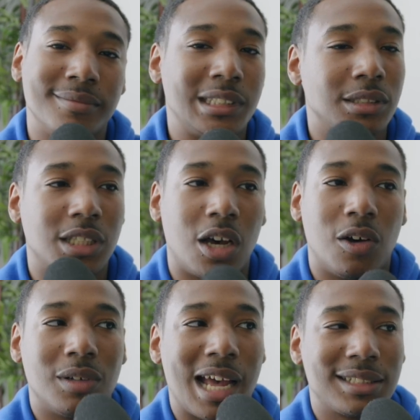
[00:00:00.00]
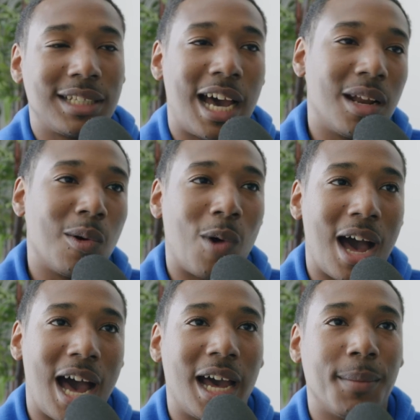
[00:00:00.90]
So that's kind of
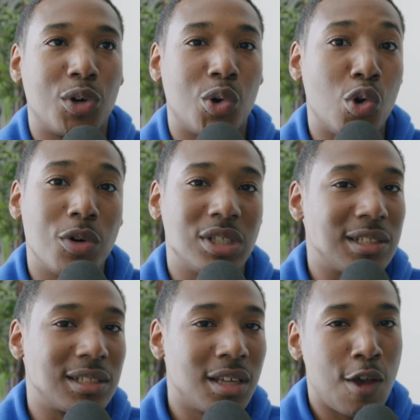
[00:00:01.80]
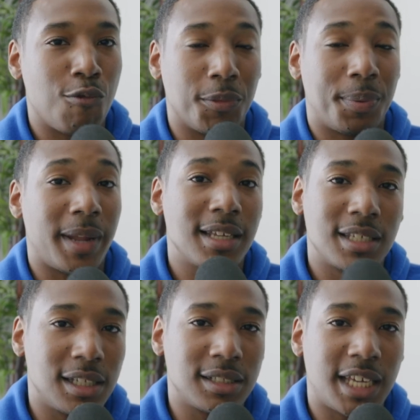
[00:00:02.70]
why I'm cool with just
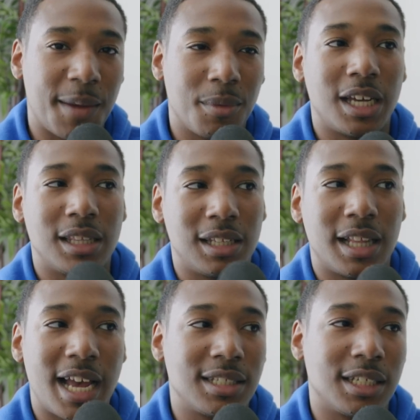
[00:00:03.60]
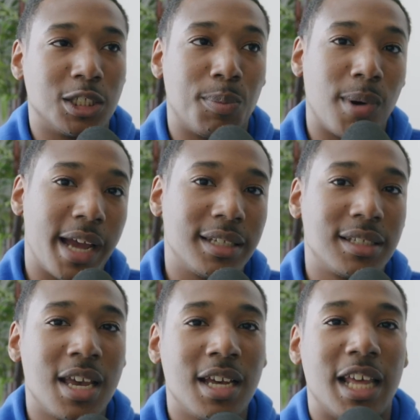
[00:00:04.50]
replacing this camera. And then the last thing is price.
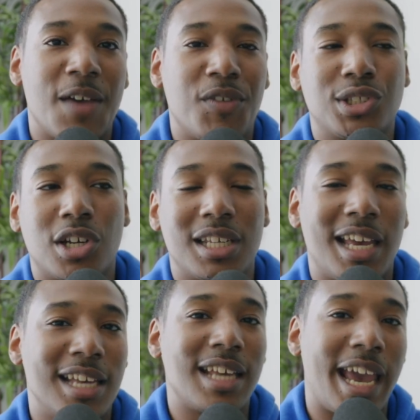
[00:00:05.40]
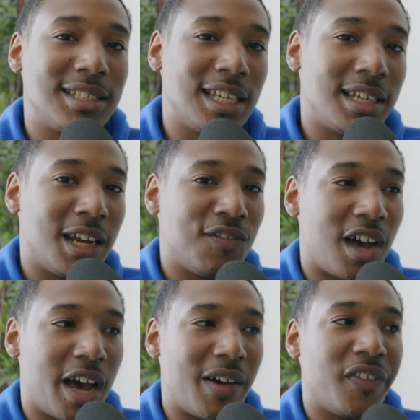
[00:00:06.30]
The FX30 is
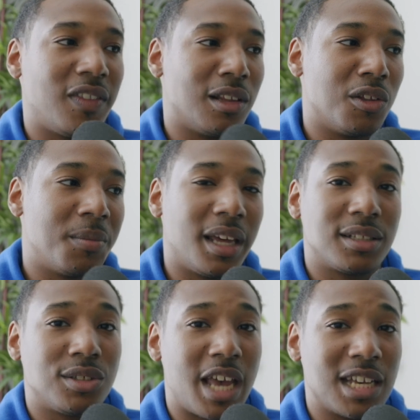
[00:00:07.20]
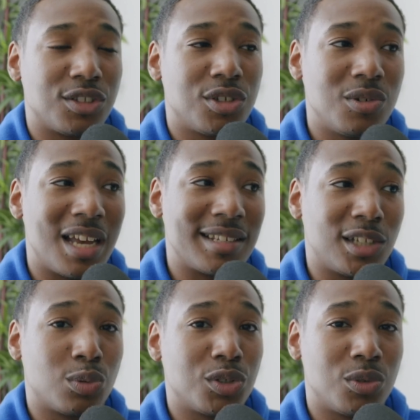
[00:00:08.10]
$1895. I think the Lumix S2 is like
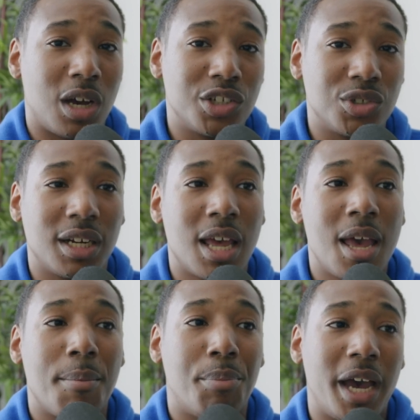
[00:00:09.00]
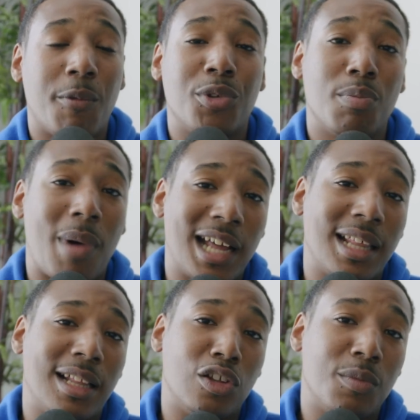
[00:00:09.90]
$2,200. But when you buy the
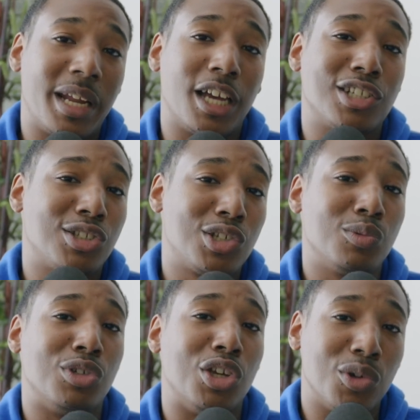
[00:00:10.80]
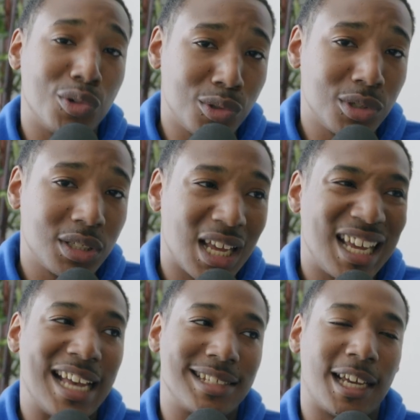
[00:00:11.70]
Lumix 2 used,
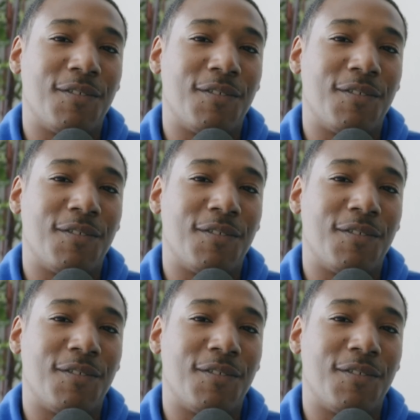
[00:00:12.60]
it's like